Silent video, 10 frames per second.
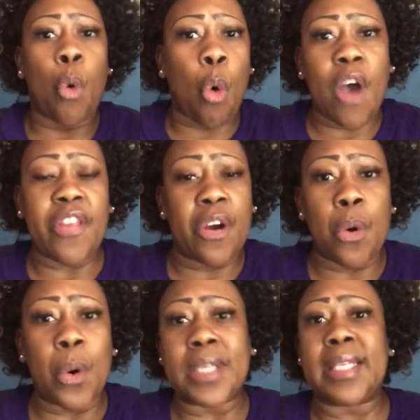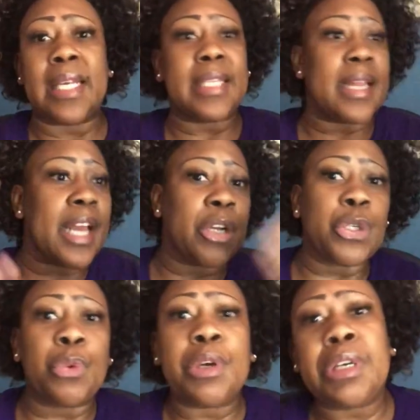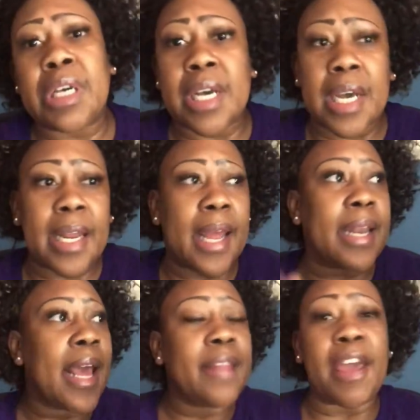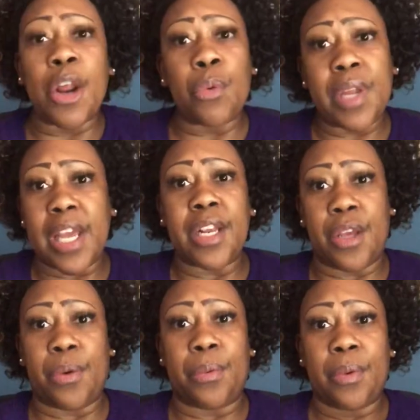on their horses and they're doing good and they don't need you.